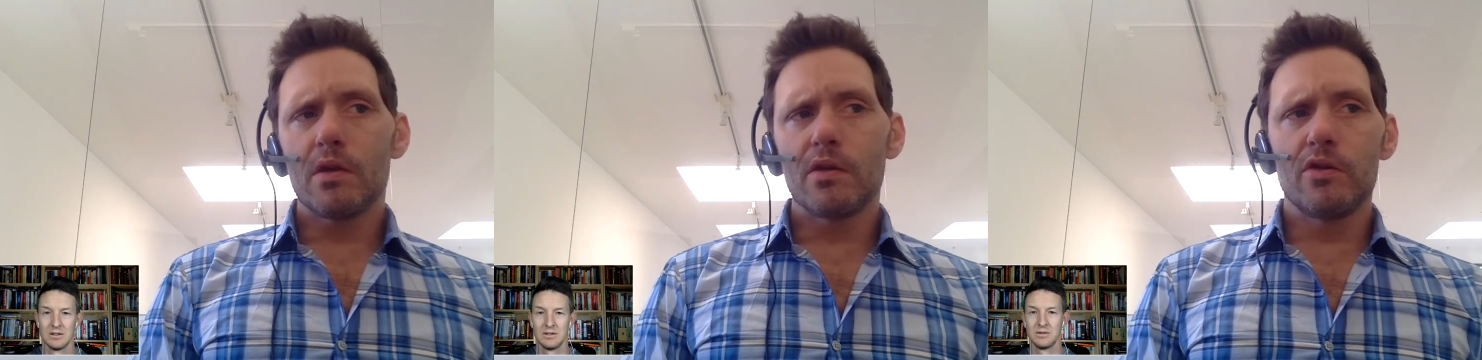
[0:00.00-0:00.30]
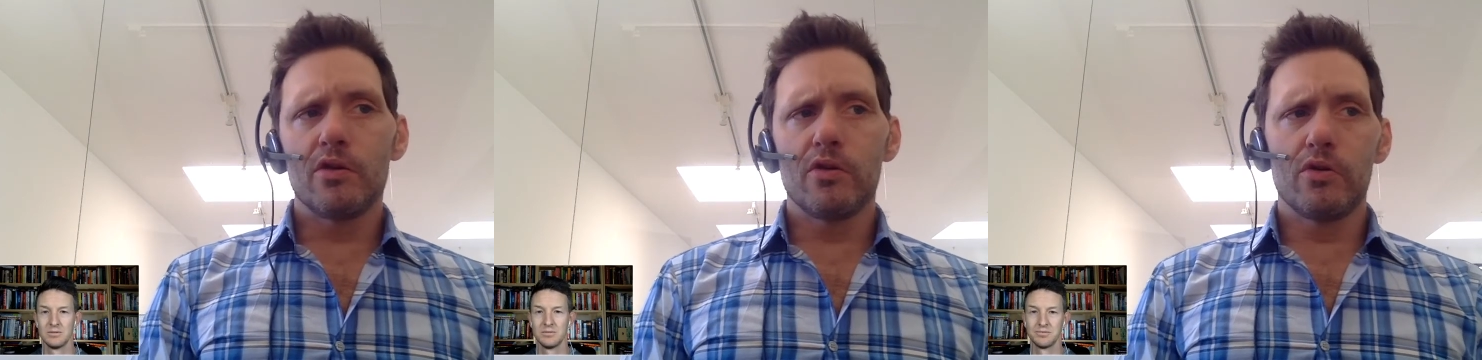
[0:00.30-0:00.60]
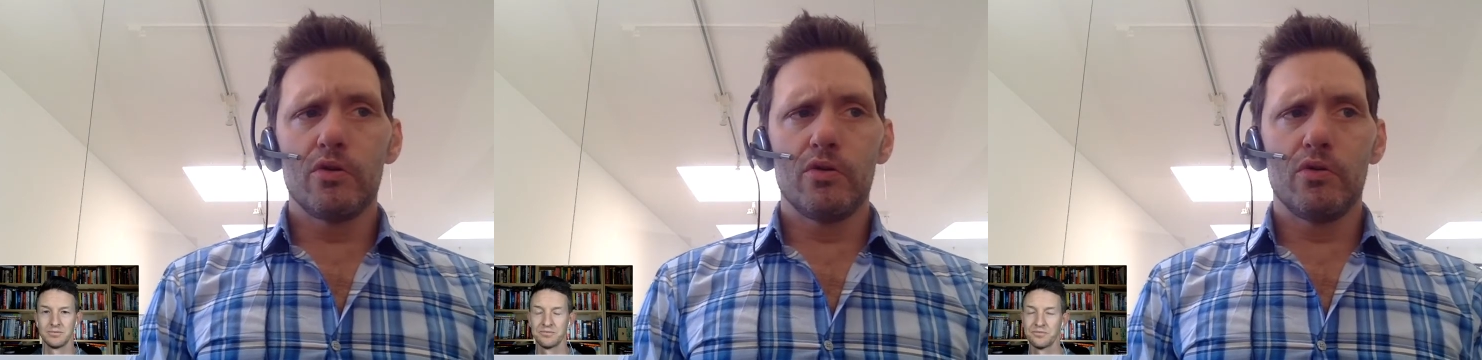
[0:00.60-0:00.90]

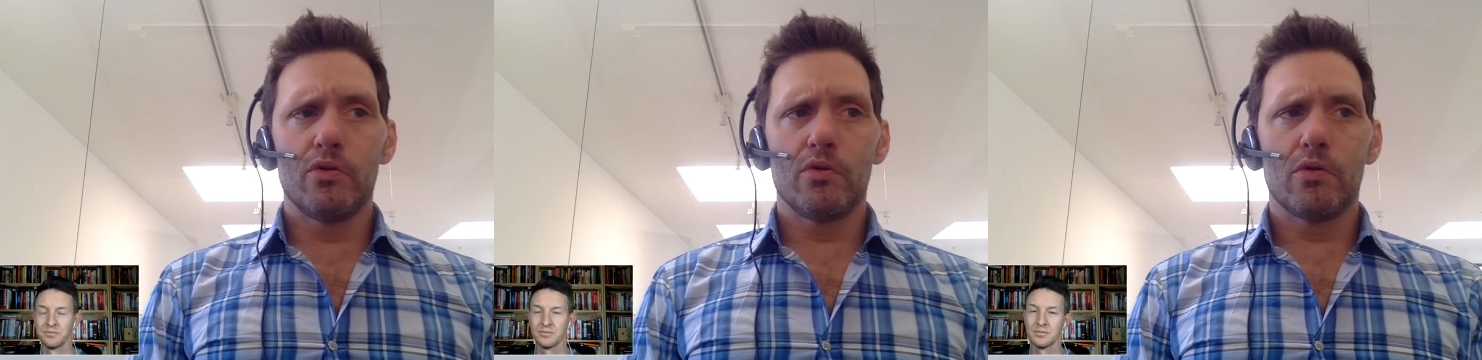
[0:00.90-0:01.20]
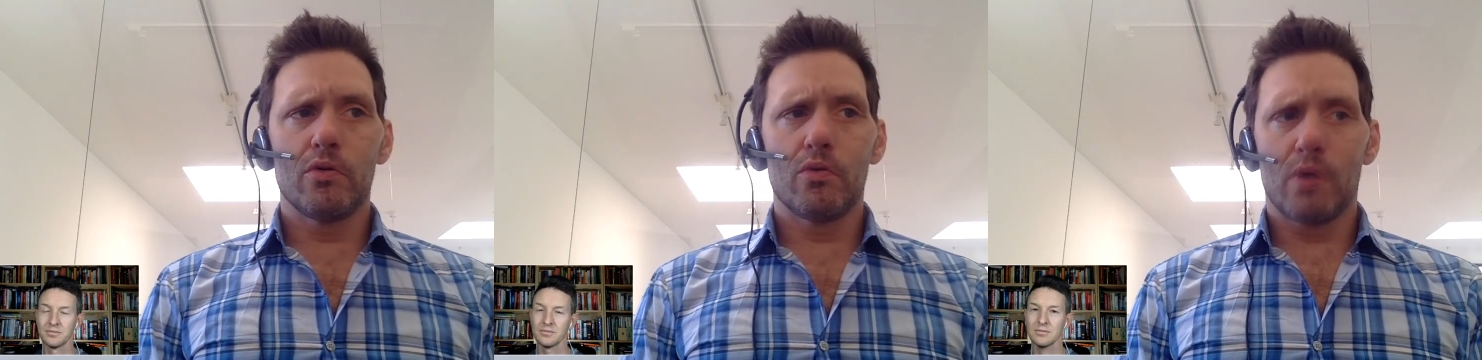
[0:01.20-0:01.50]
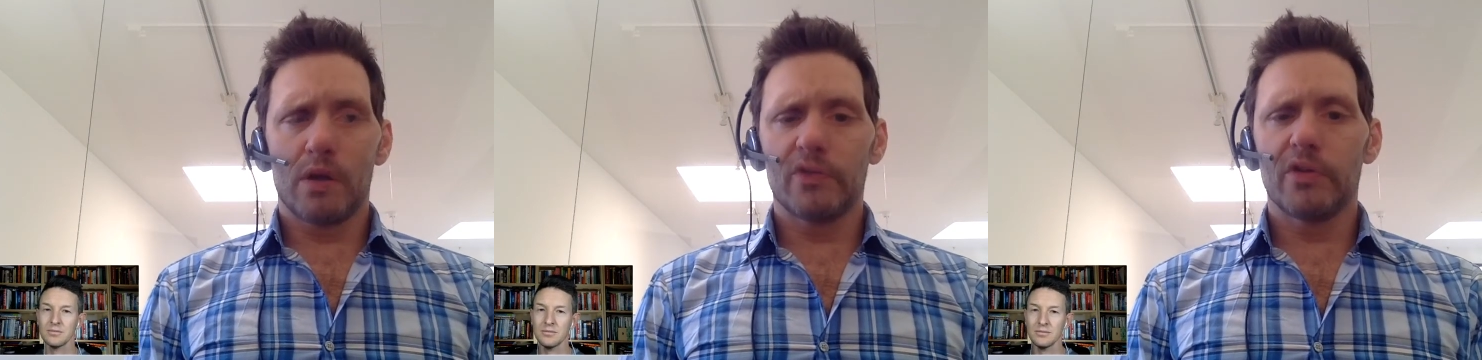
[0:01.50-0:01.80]
Speaker 1: you
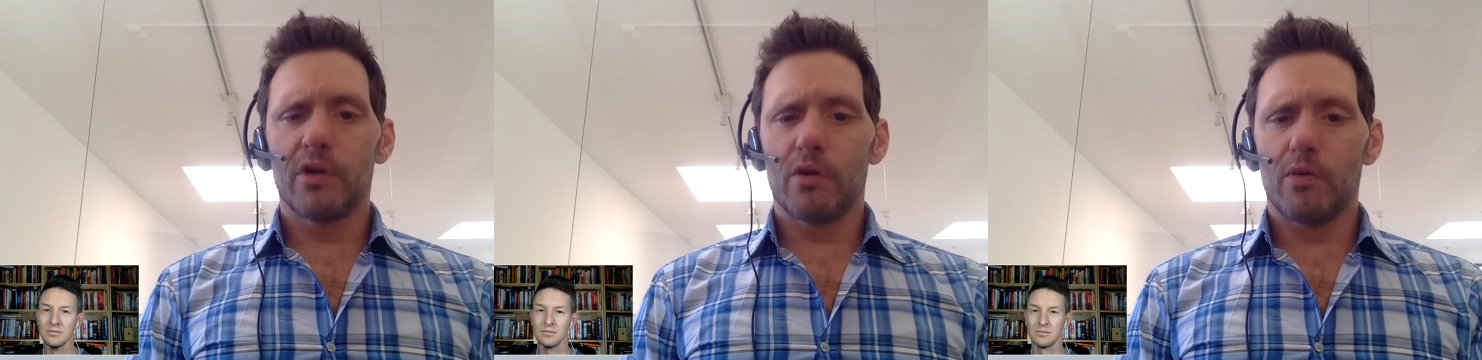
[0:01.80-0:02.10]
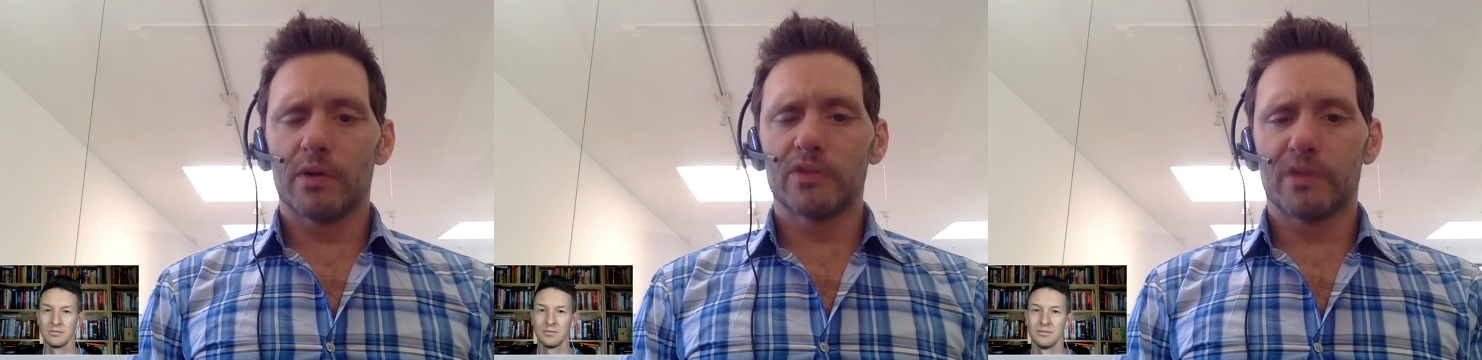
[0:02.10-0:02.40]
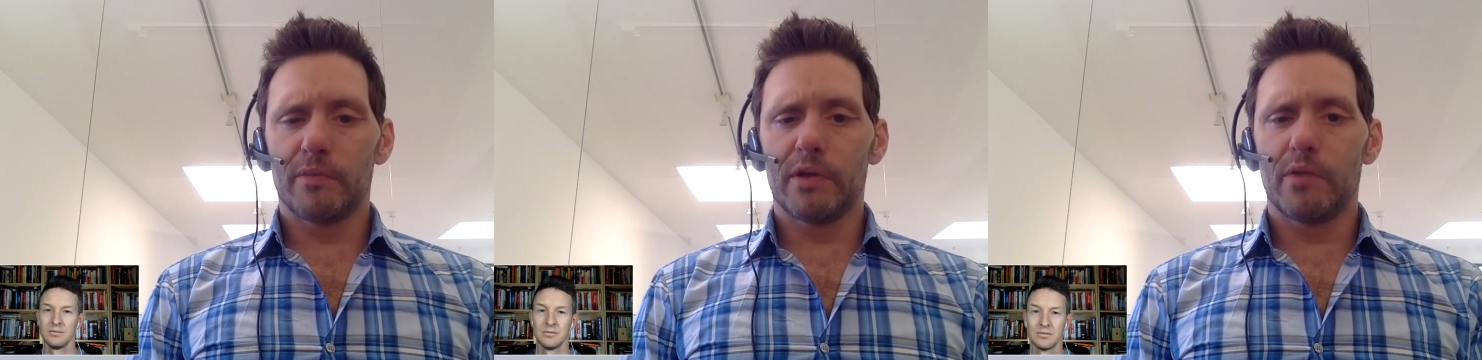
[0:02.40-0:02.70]
want to know where
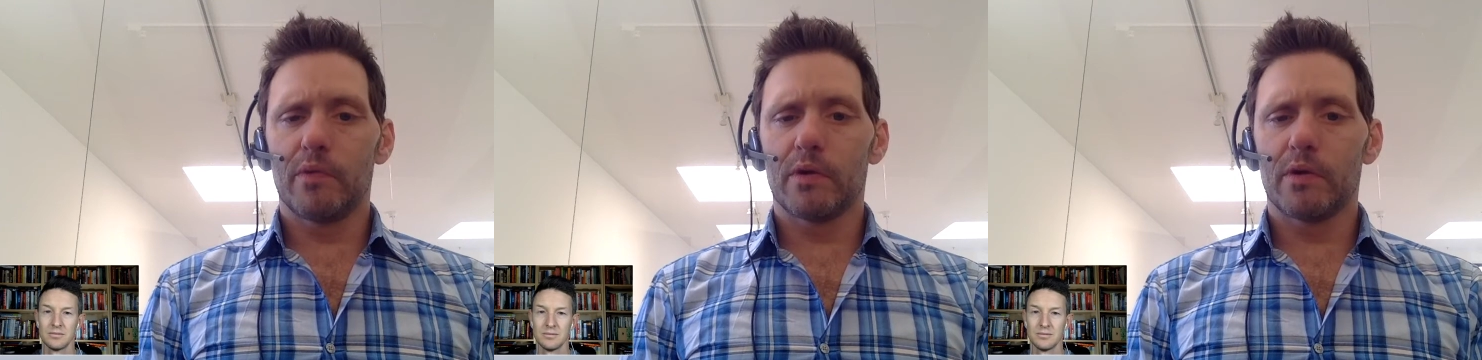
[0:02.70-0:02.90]
somebody,